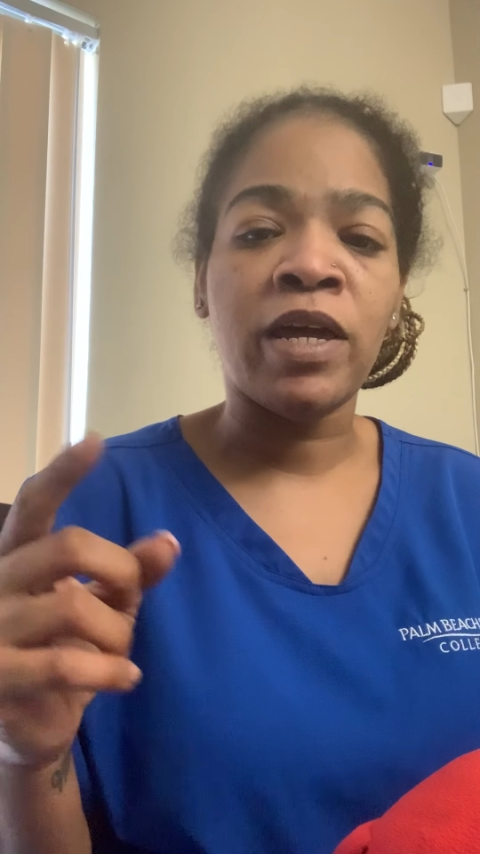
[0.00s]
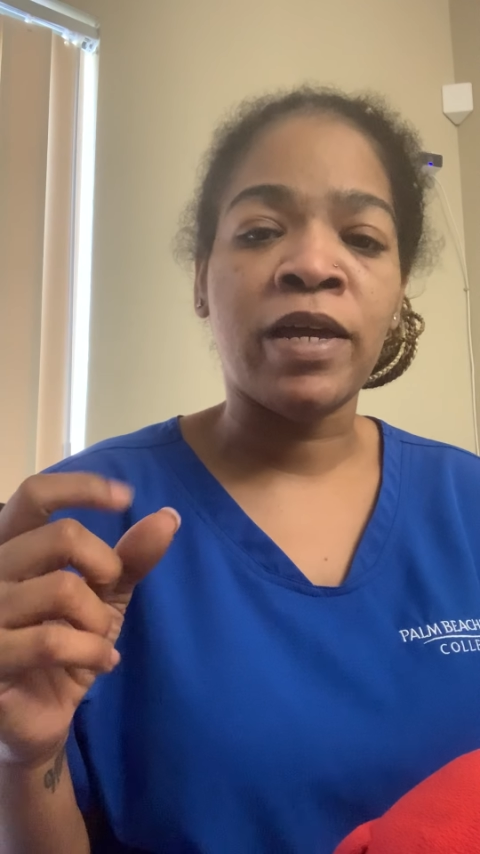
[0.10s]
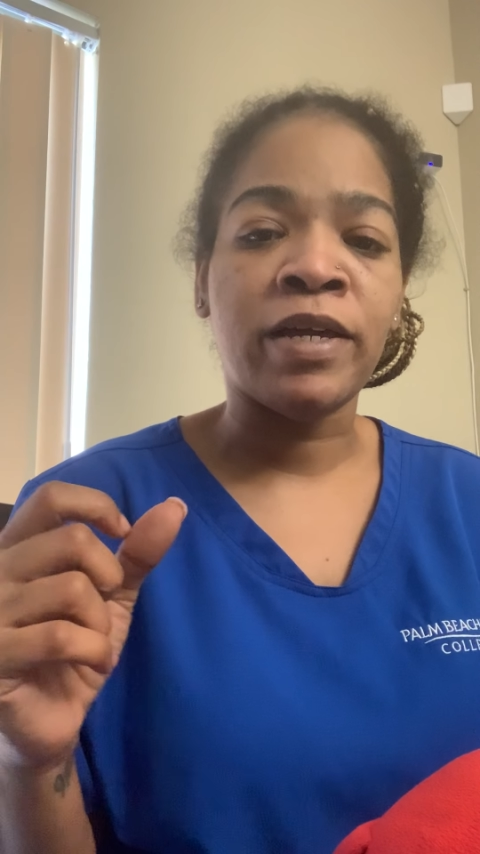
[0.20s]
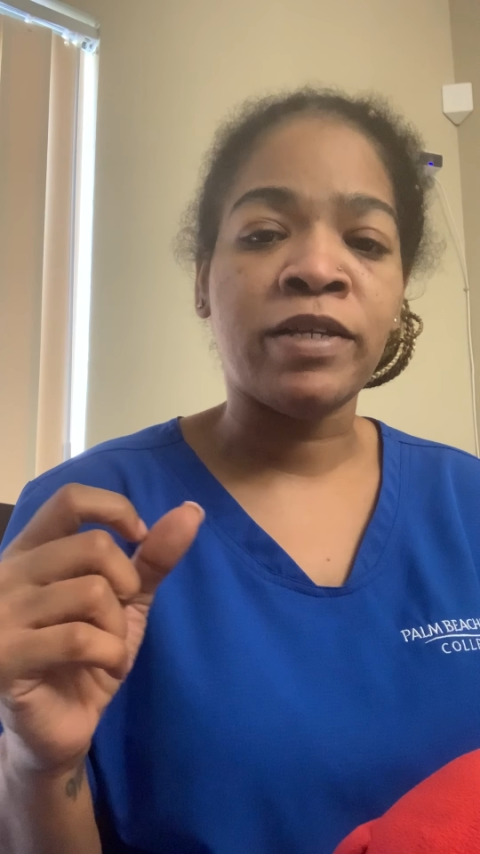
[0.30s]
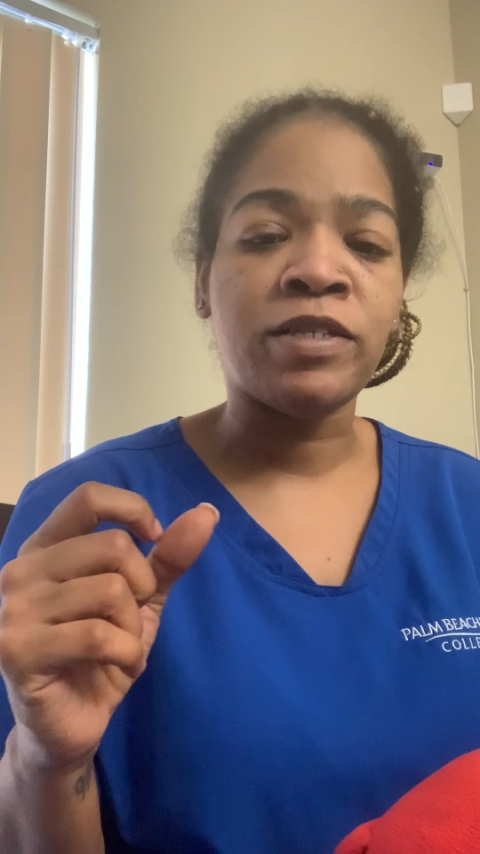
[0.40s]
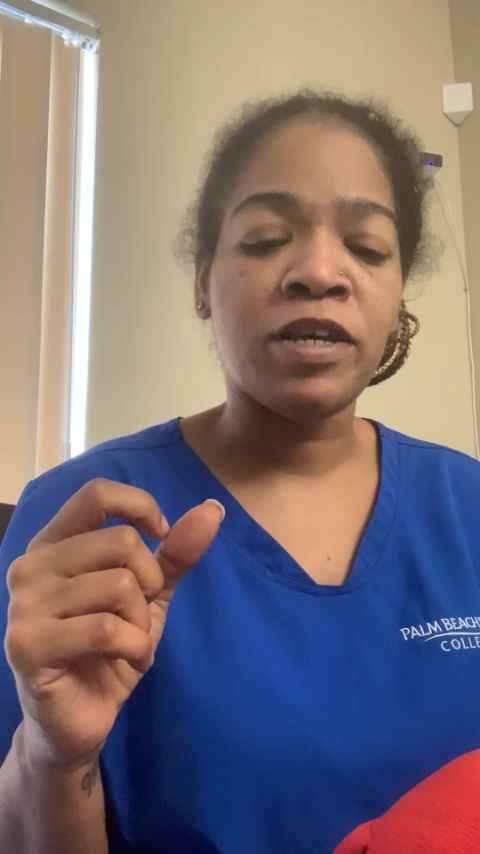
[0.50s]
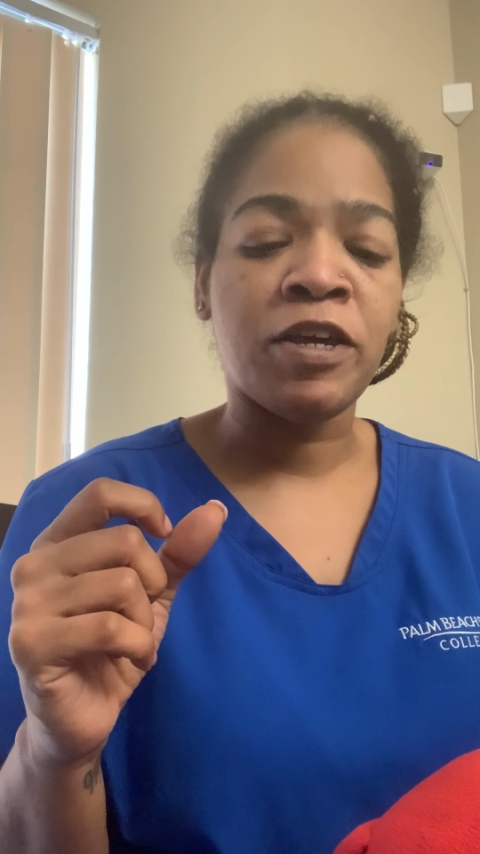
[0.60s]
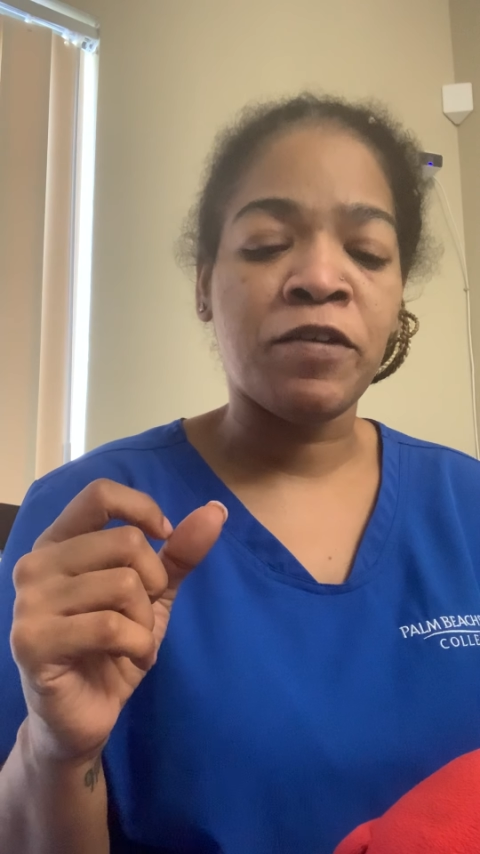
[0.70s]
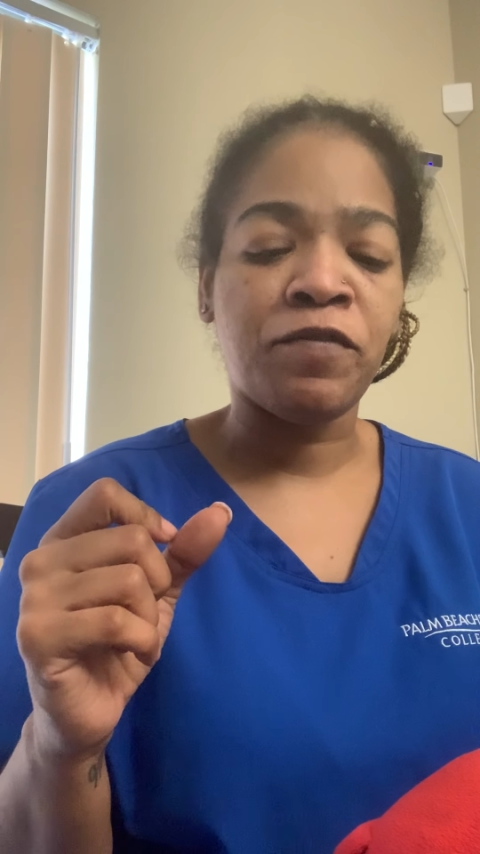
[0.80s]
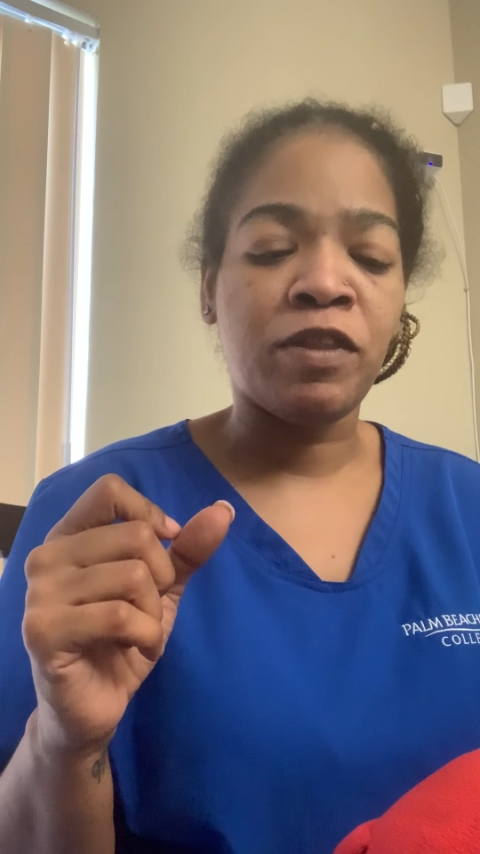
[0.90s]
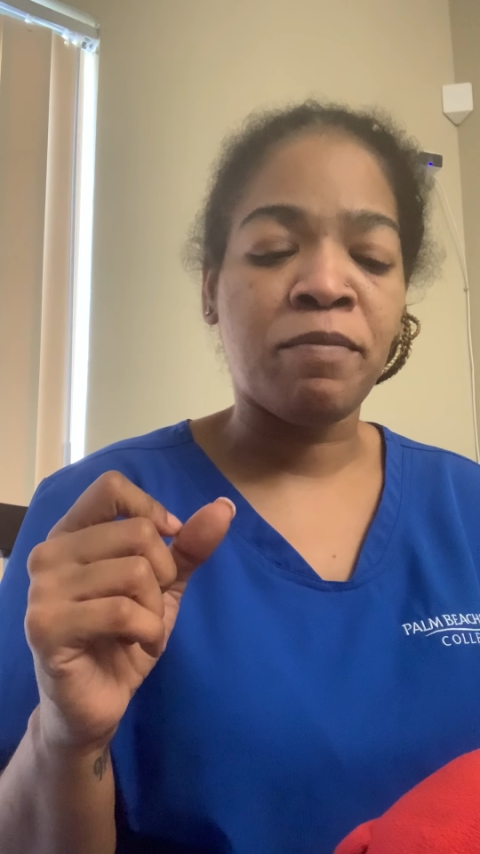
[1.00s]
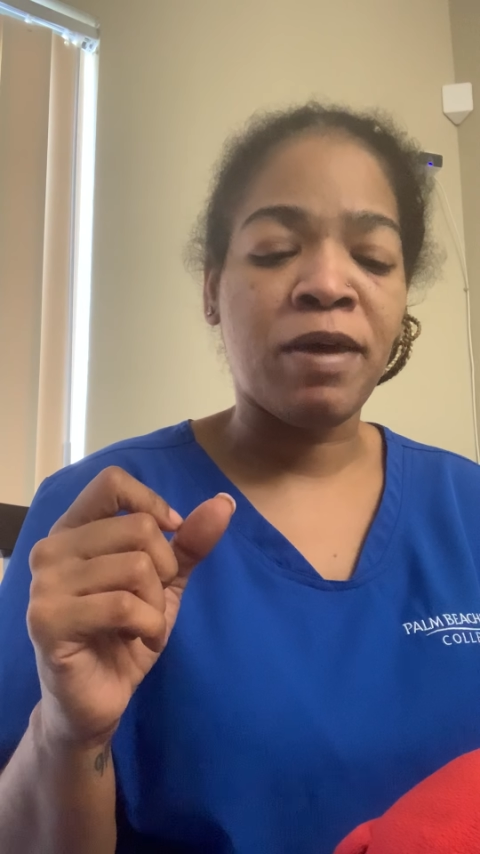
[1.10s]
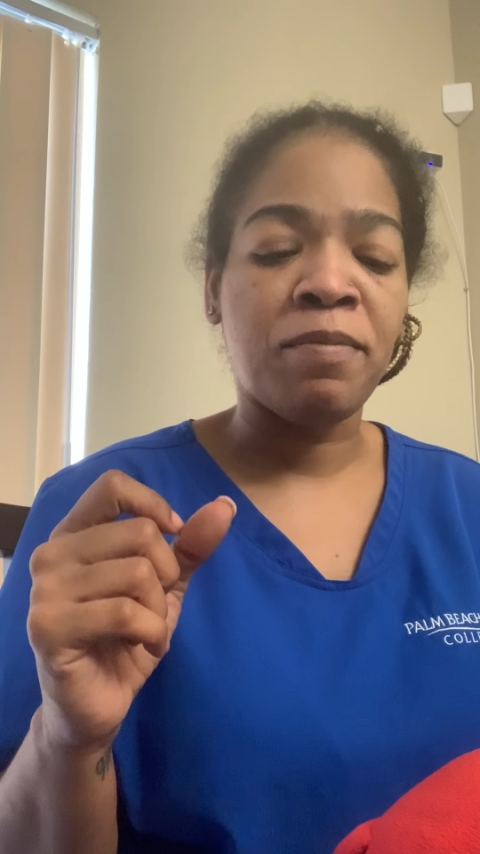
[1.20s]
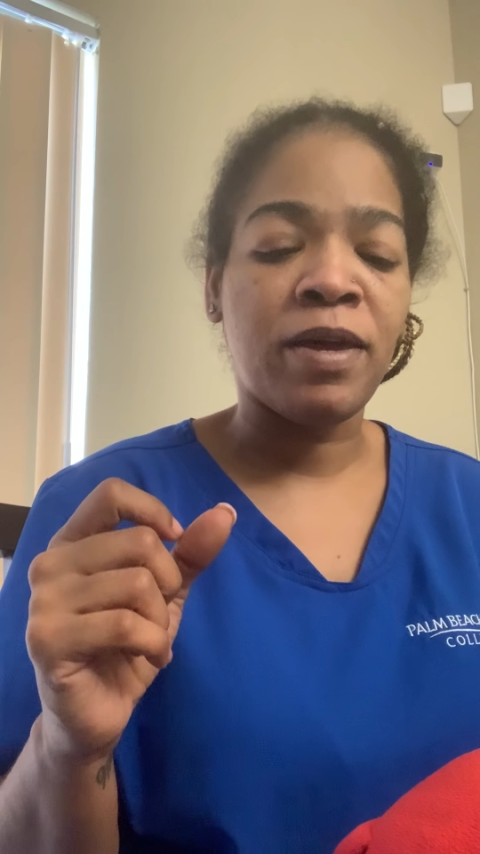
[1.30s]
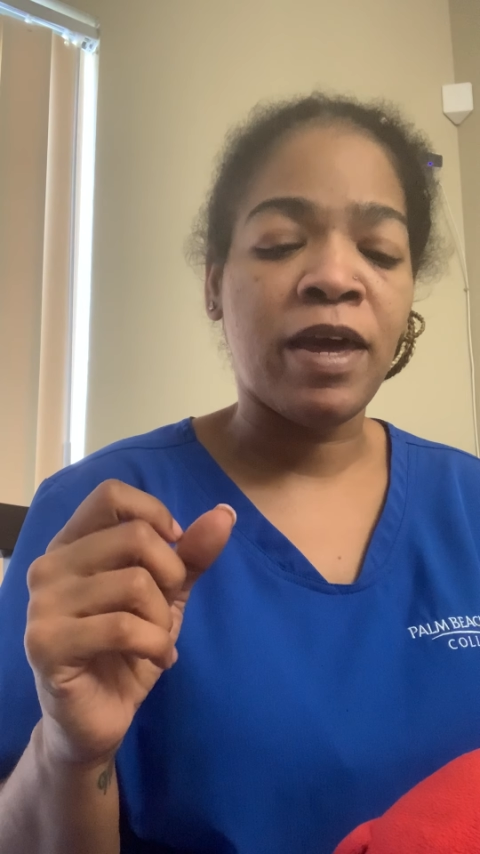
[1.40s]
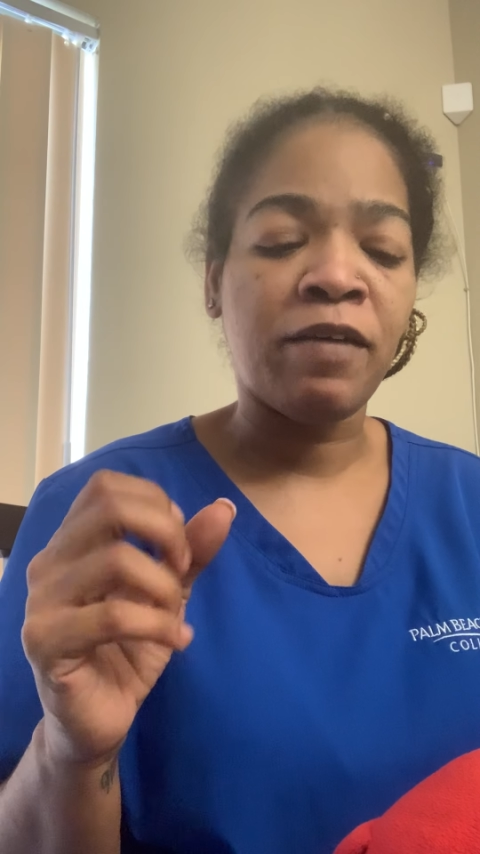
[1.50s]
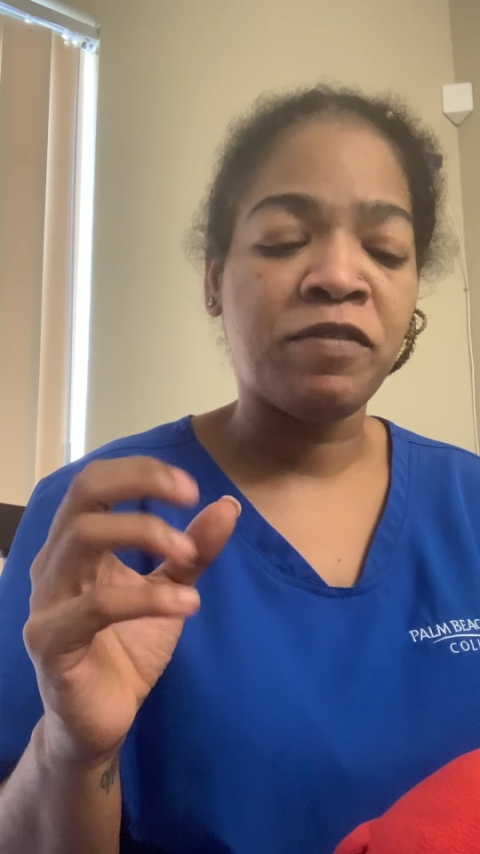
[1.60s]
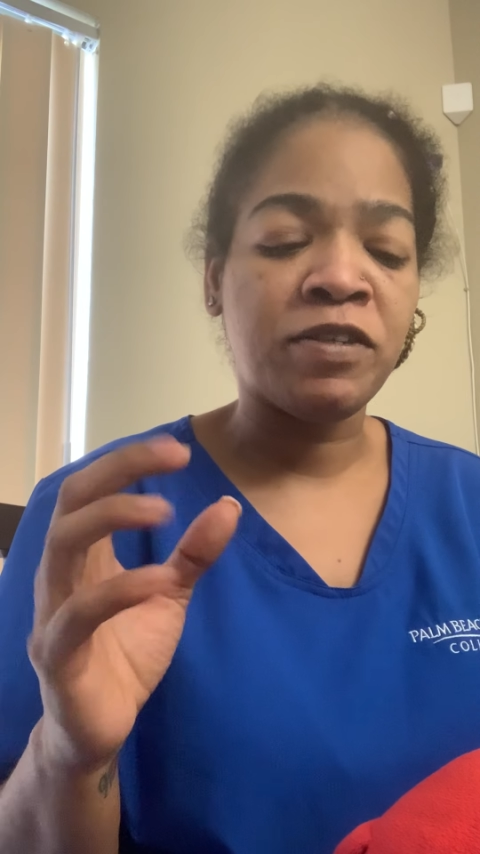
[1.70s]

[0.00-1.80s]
is if the baby have